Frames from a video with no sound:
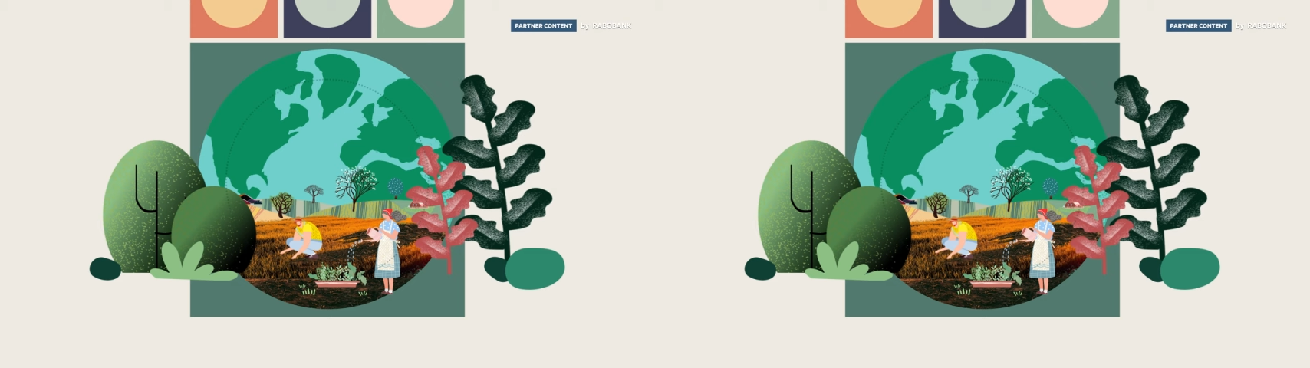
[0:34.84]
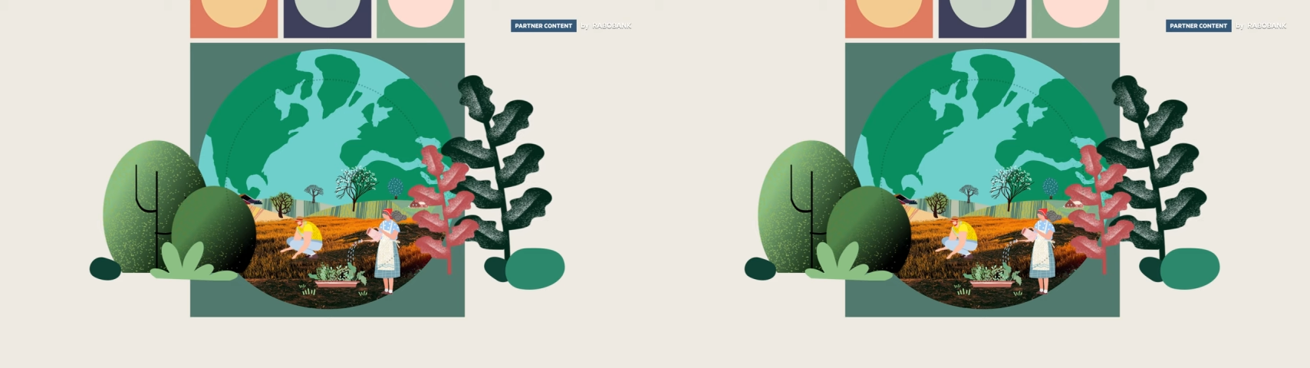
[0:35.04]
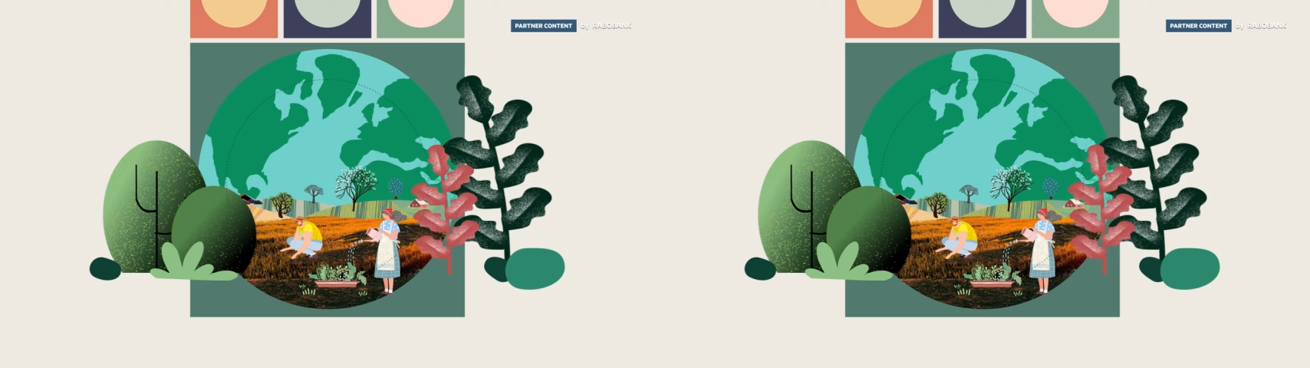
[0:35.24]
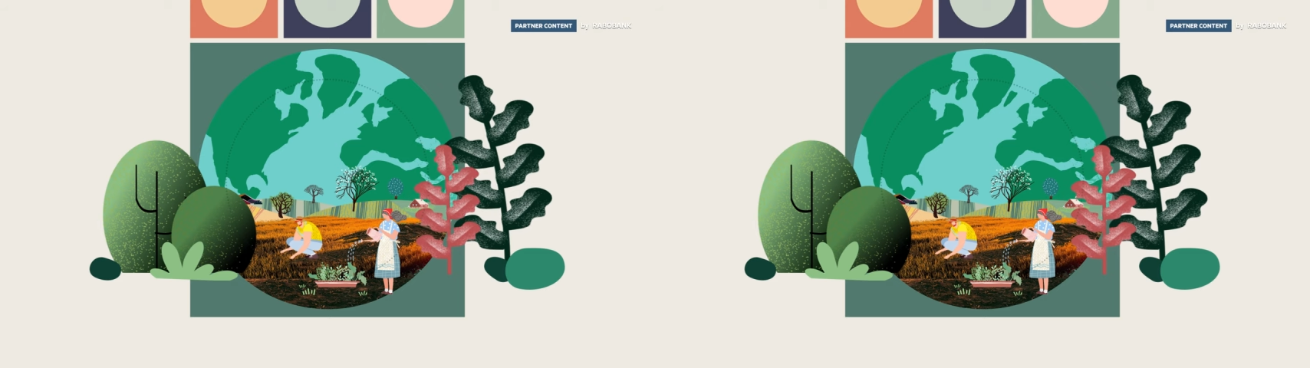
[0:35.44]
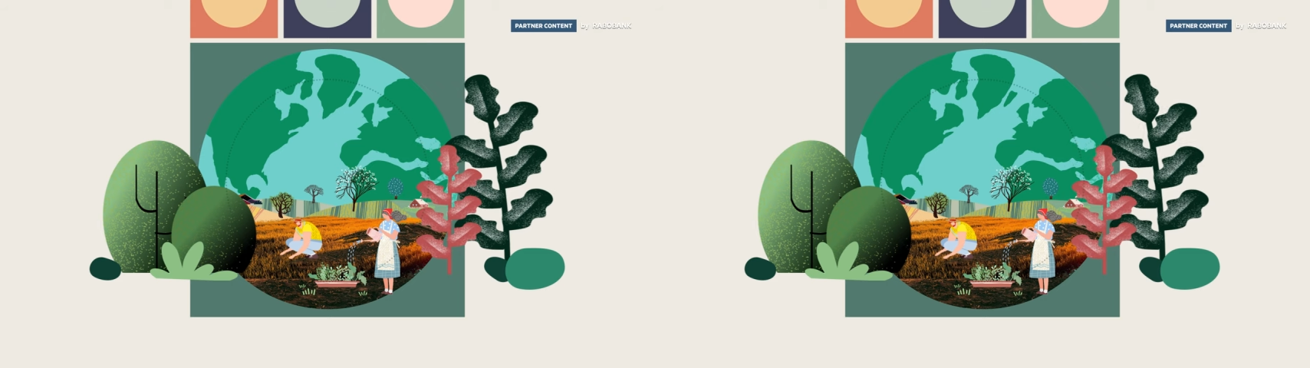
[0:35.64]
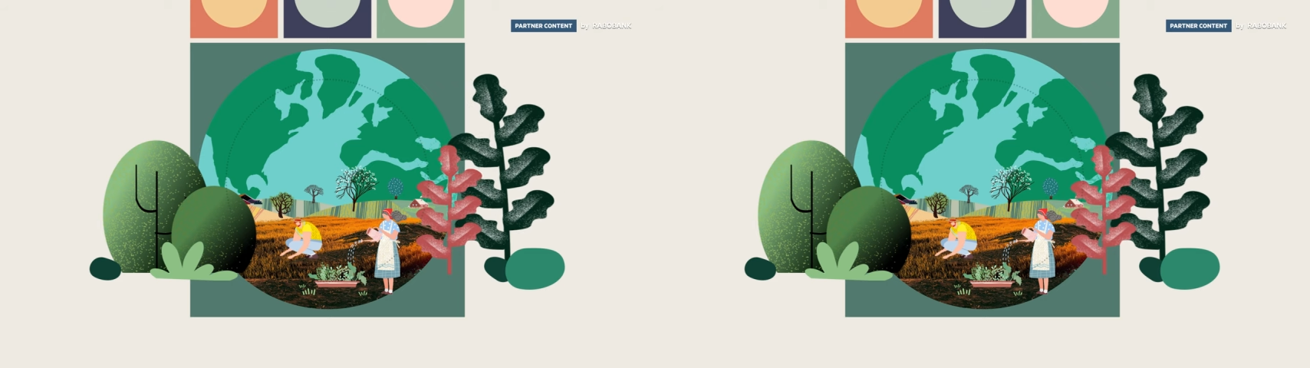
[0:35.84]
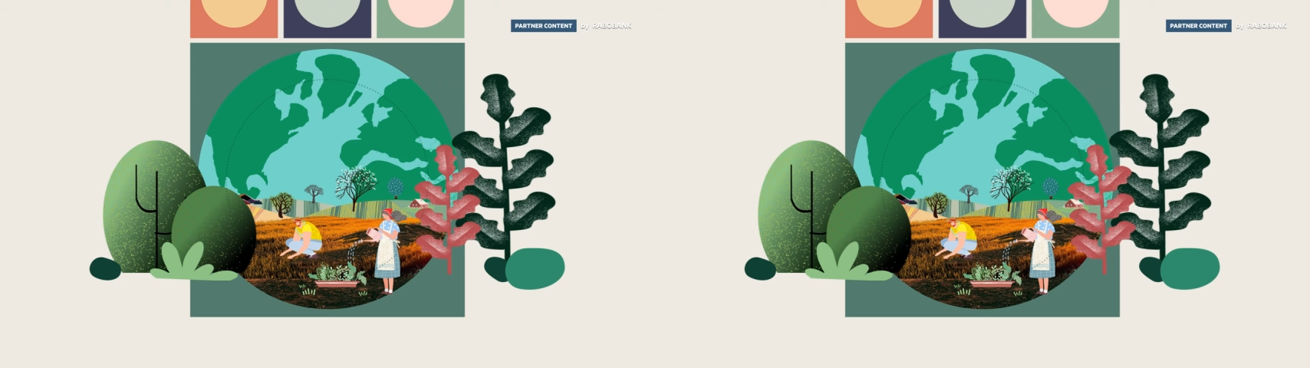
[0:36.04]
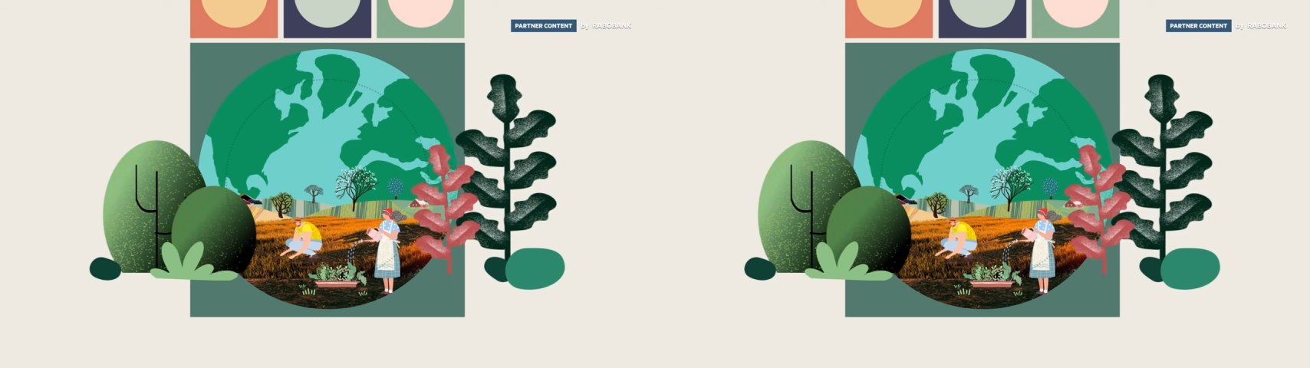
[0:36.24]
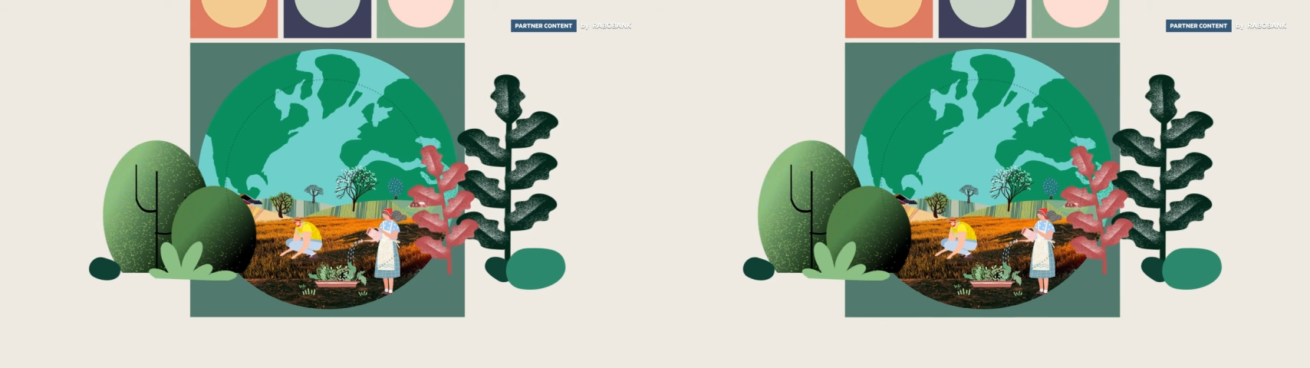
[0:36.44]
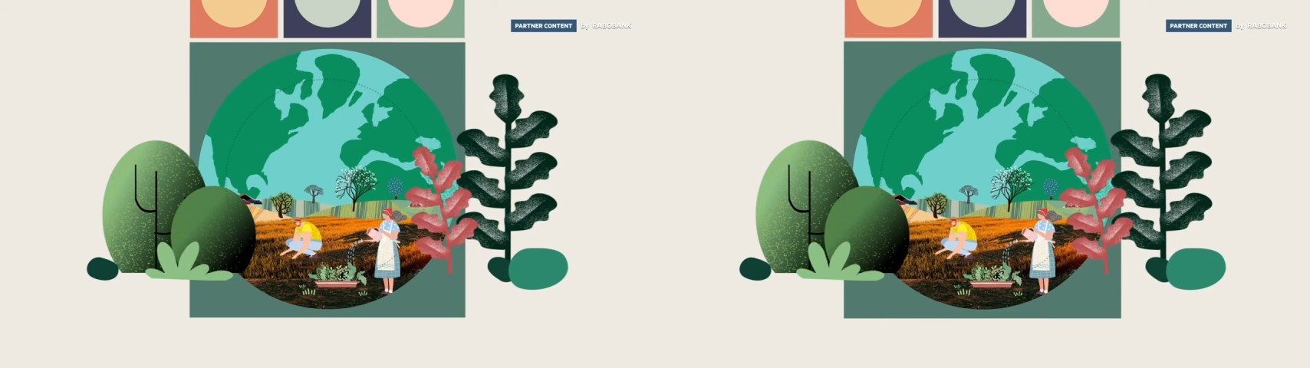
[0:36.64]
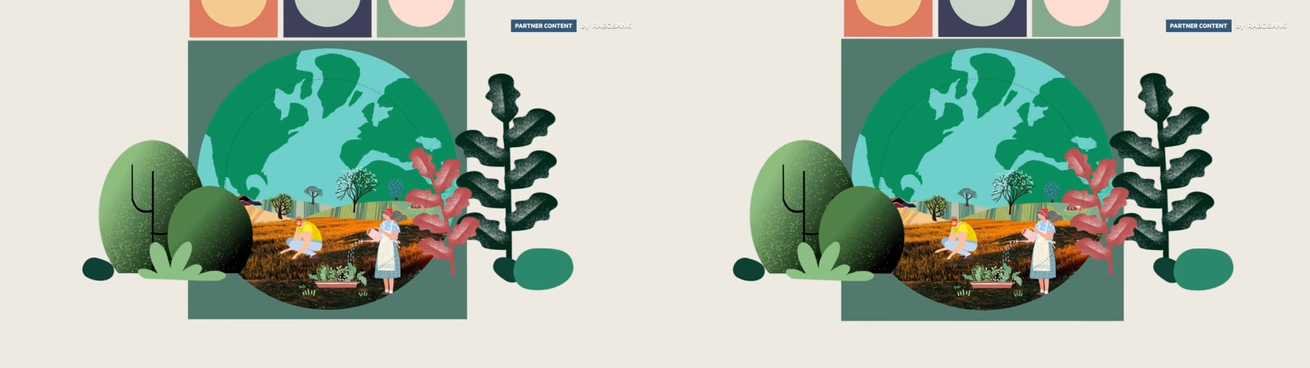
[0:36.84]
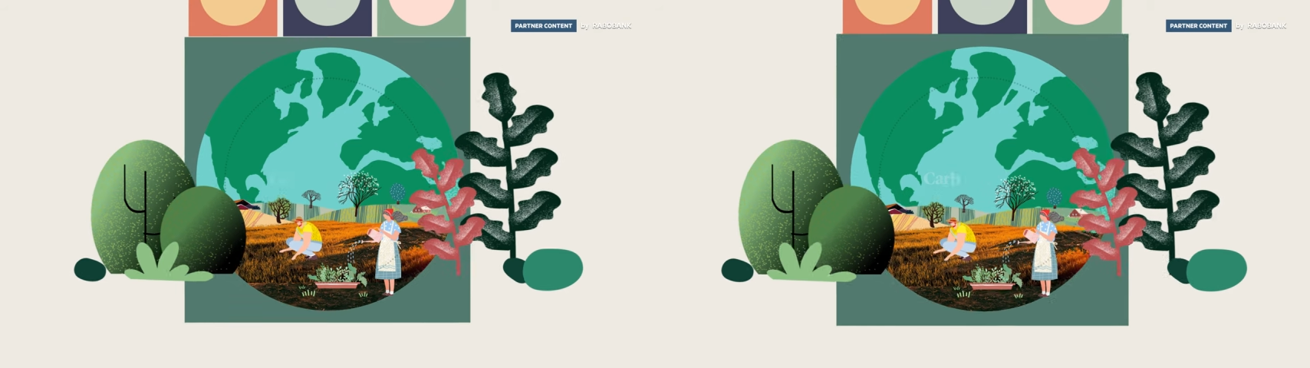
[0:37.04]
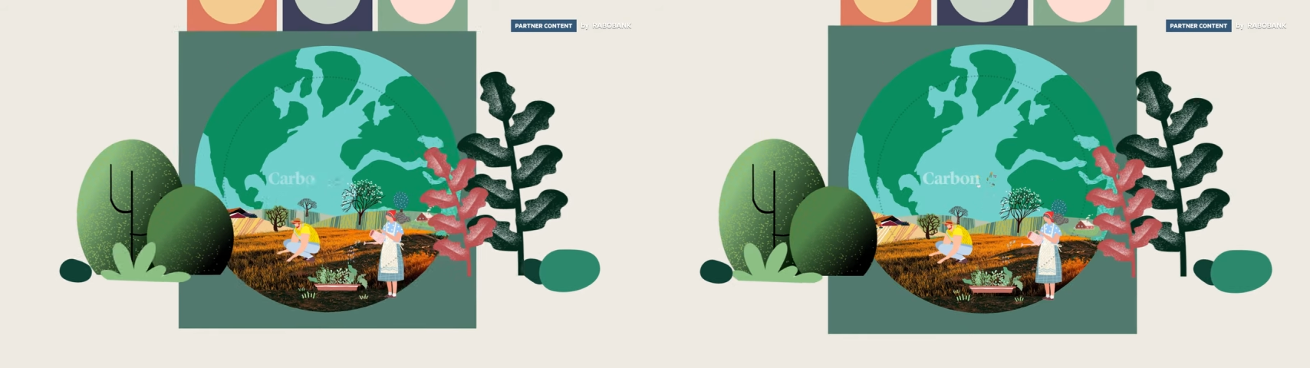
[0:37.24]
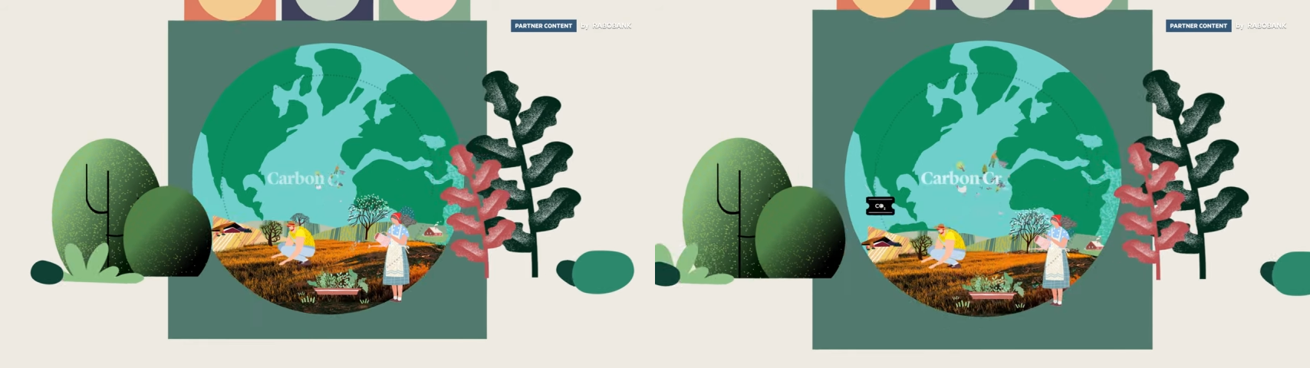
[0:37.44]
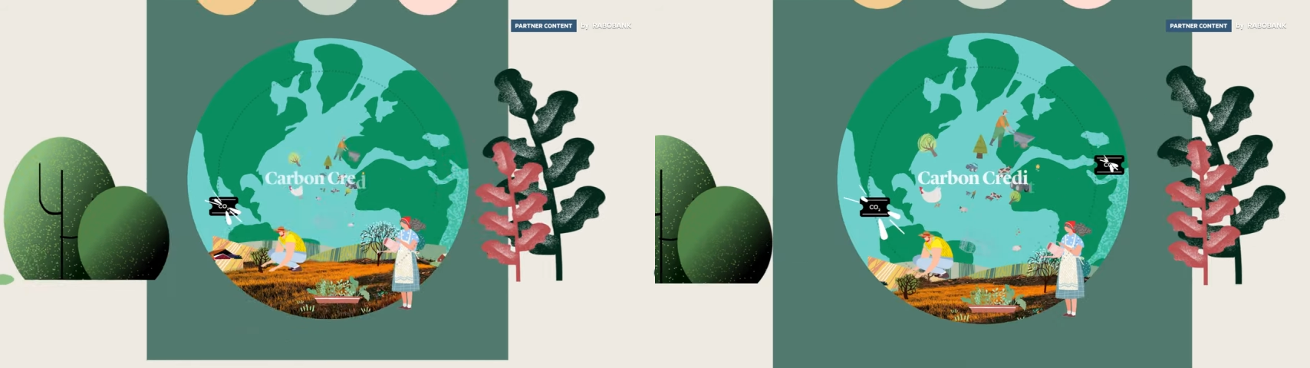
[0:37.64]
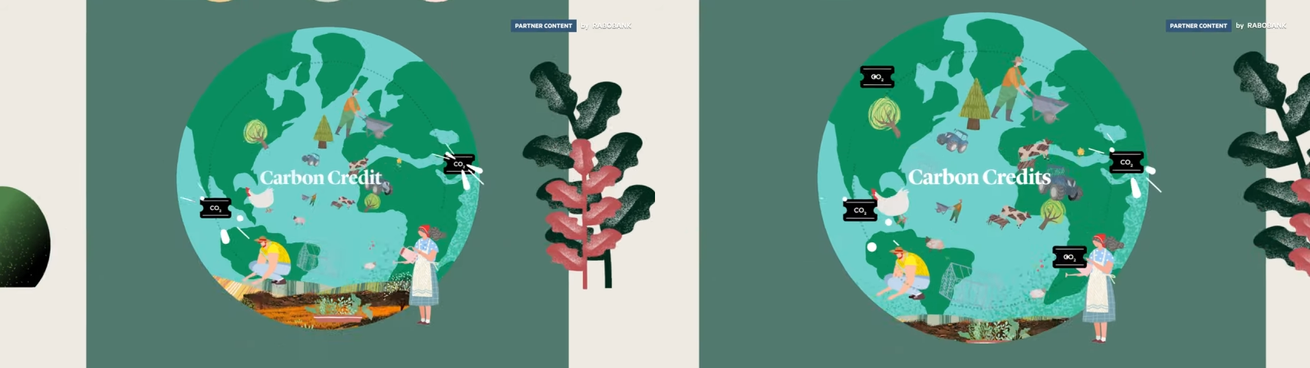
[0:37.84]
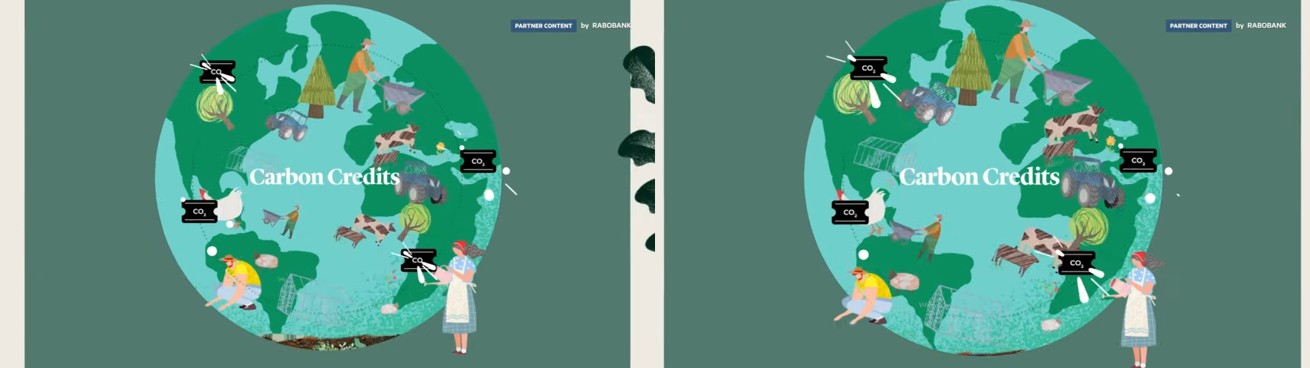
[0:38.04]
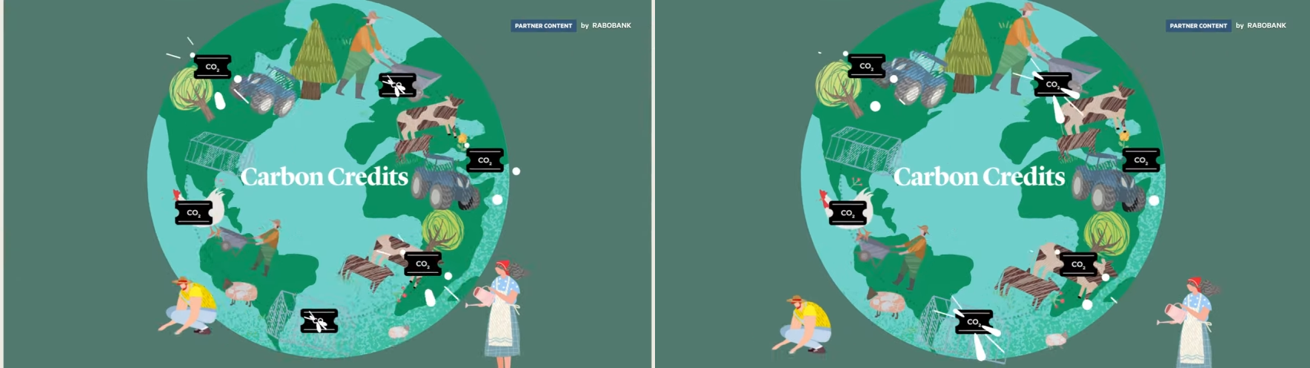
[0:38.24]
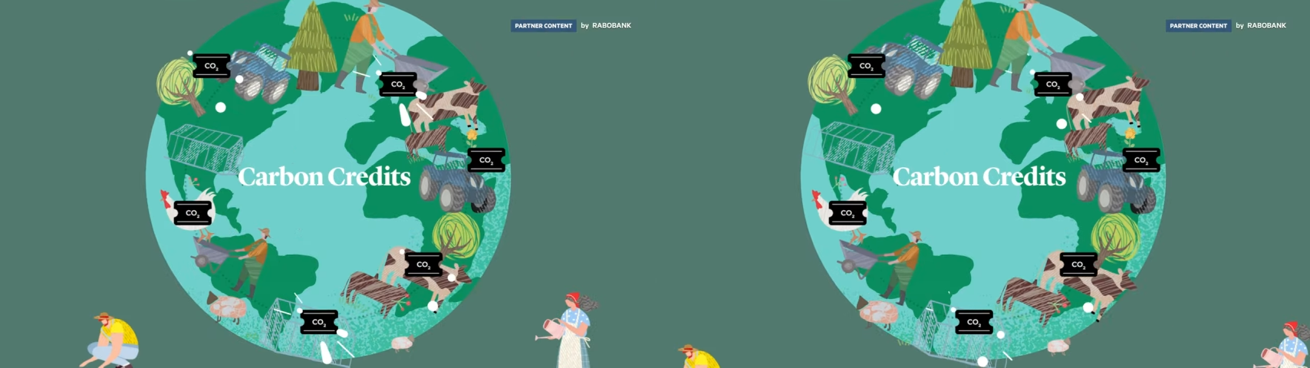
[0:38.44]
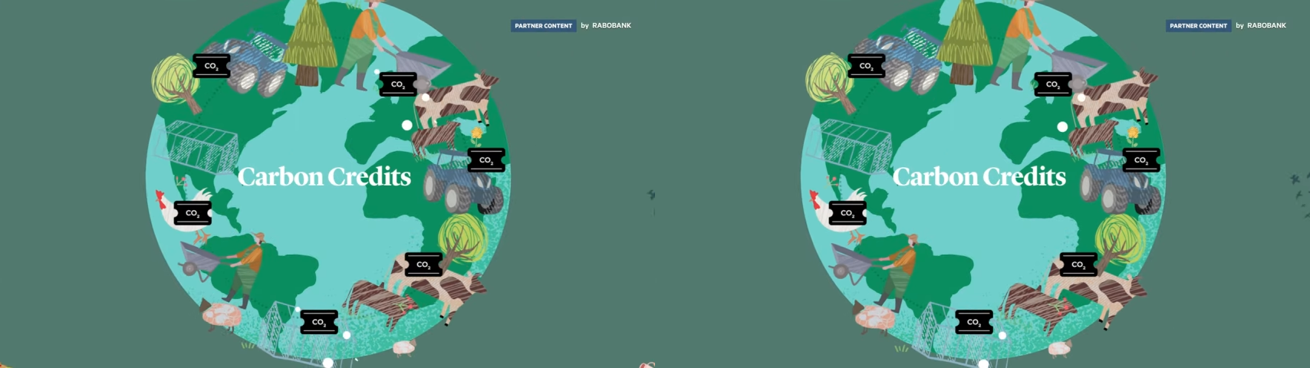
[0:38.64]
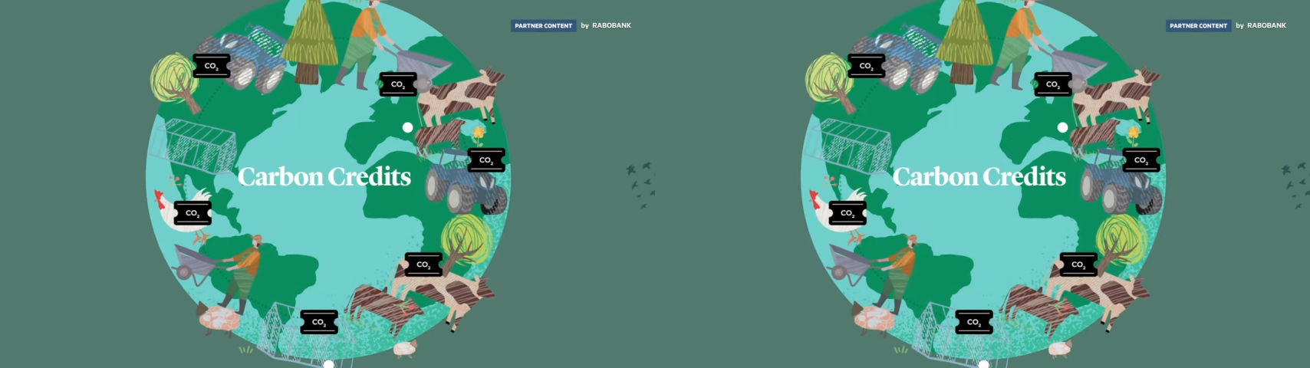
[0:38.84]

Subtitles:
[unreadable: no face in view]